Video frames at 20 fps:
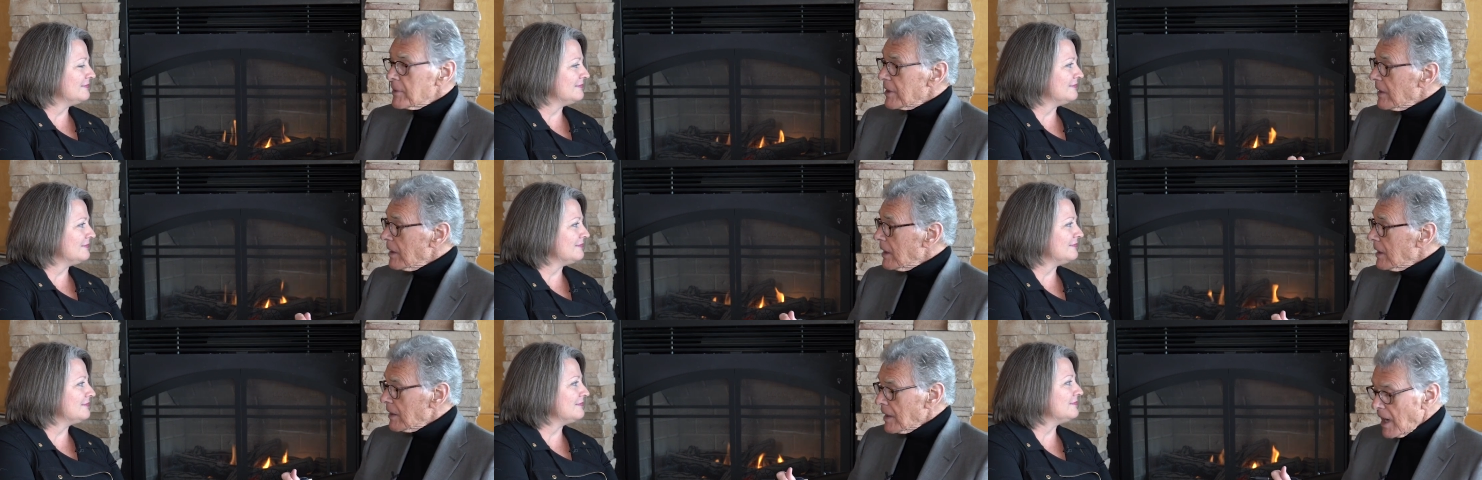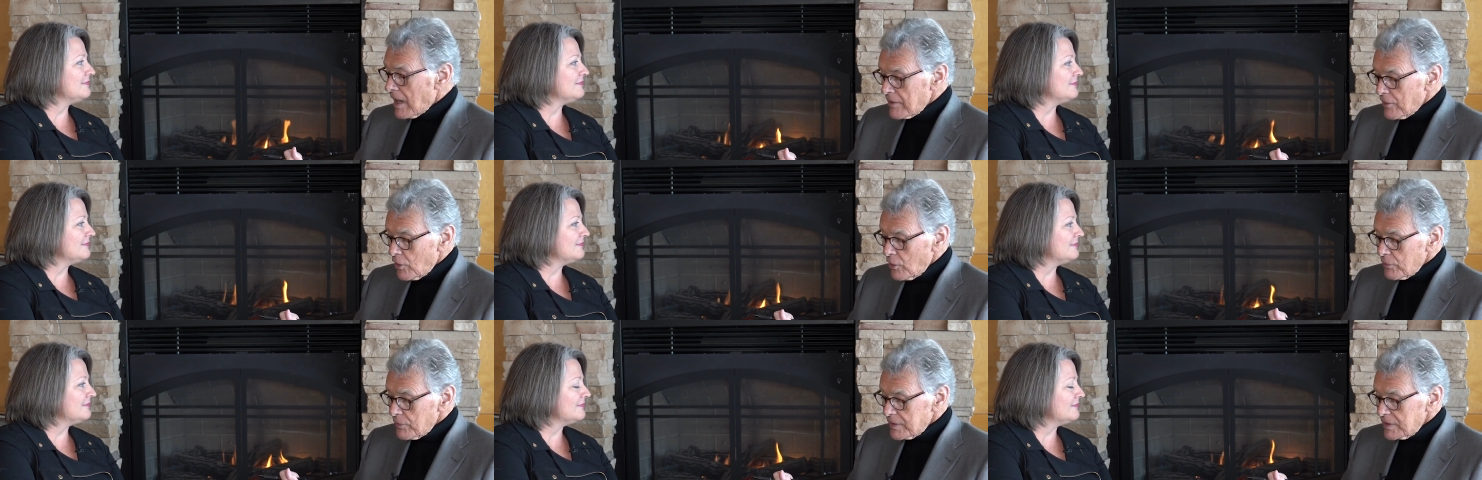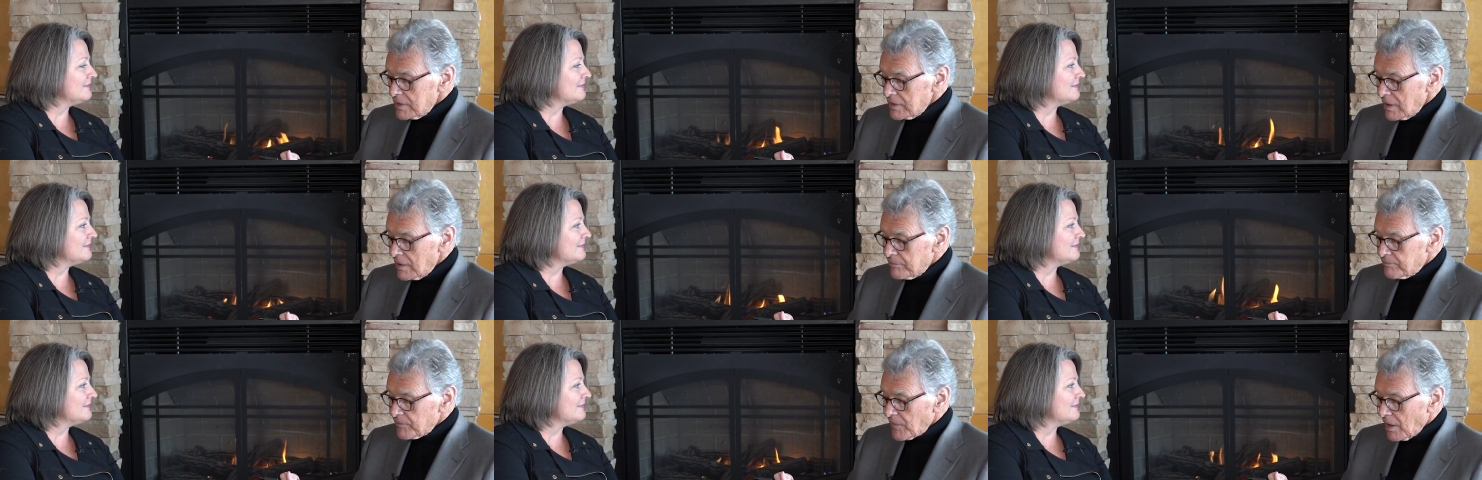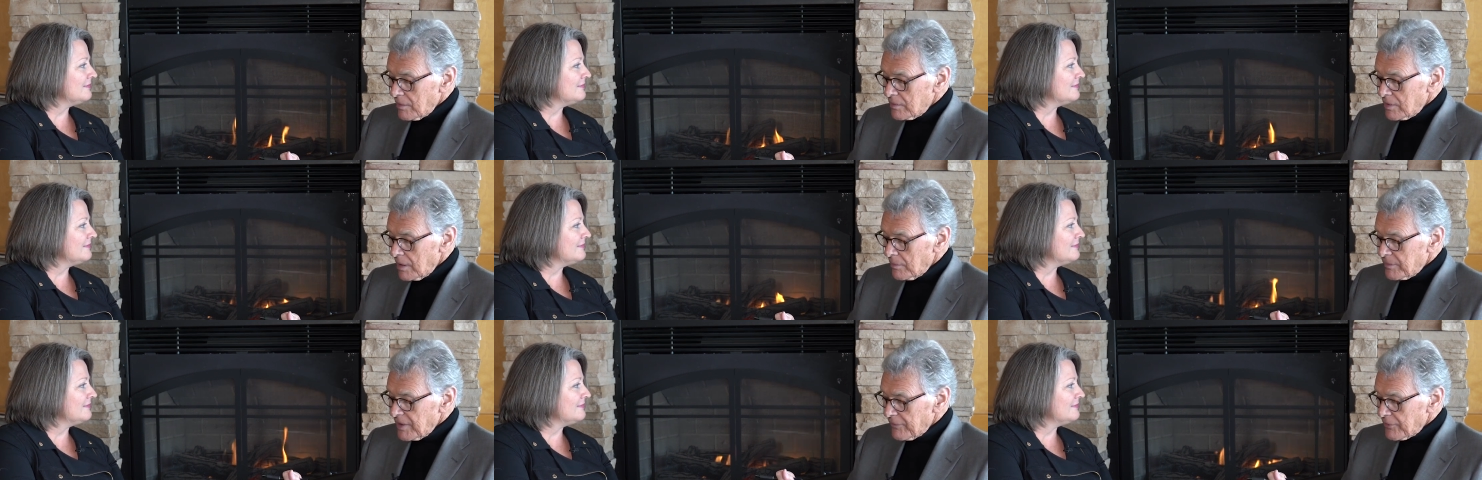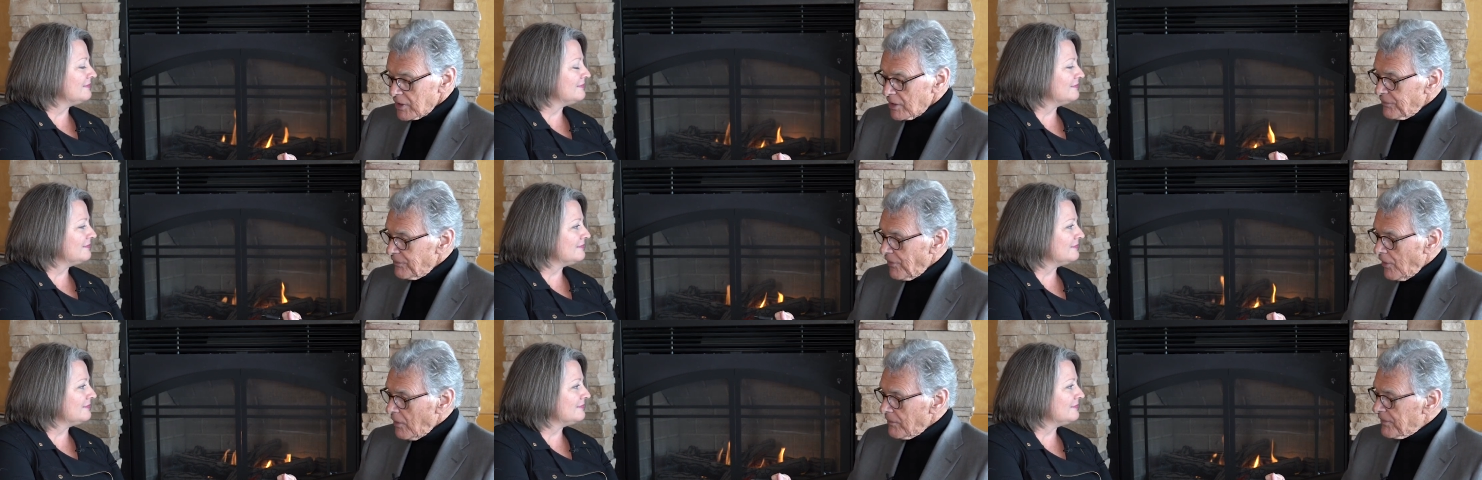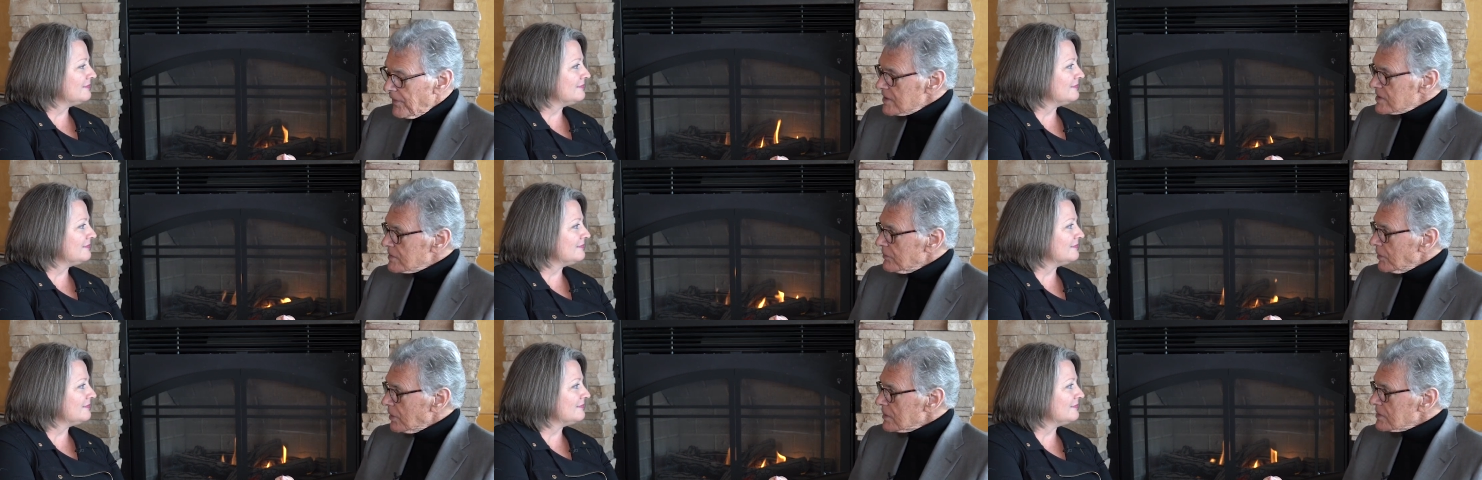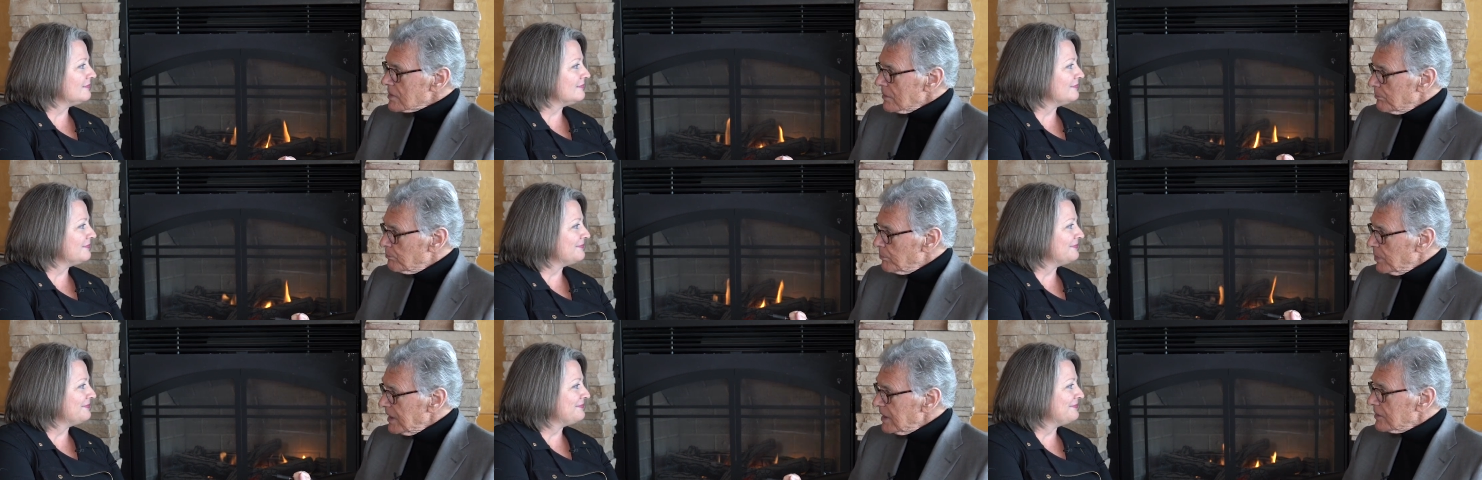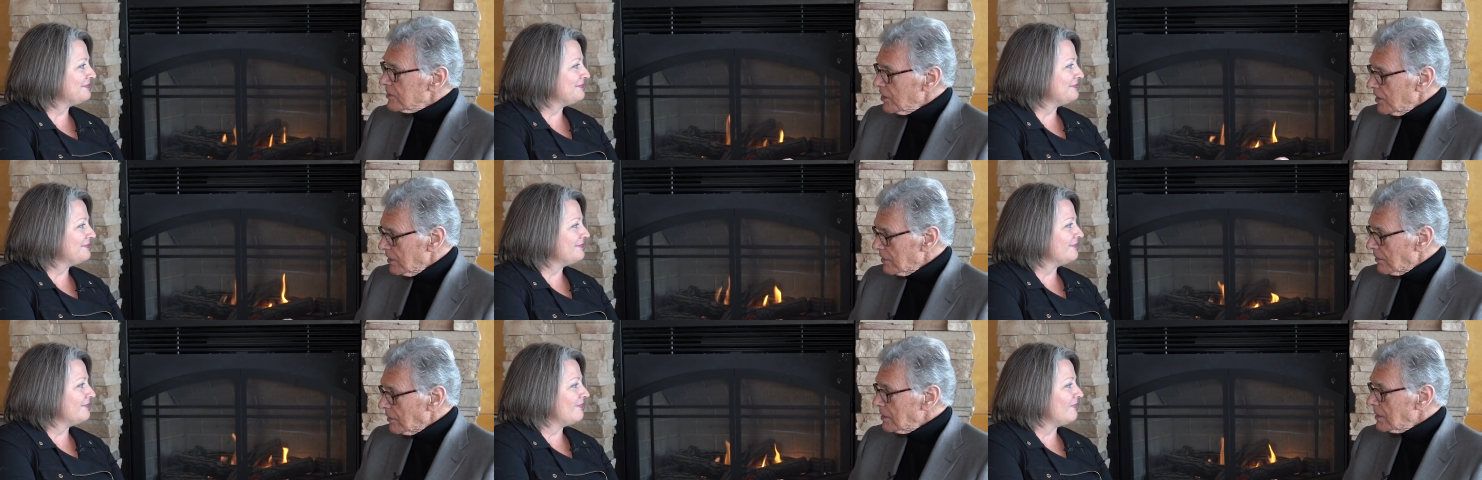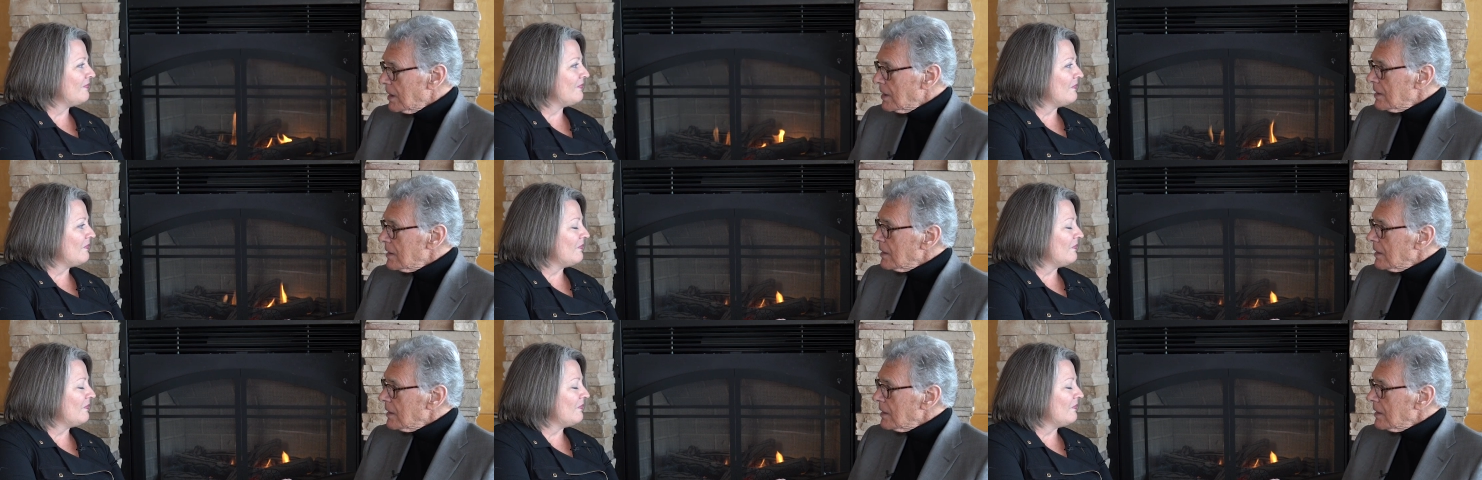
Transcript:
Speaker 1: And, and I know the uh, uh, Beaverdale Fall Festival is a big deal,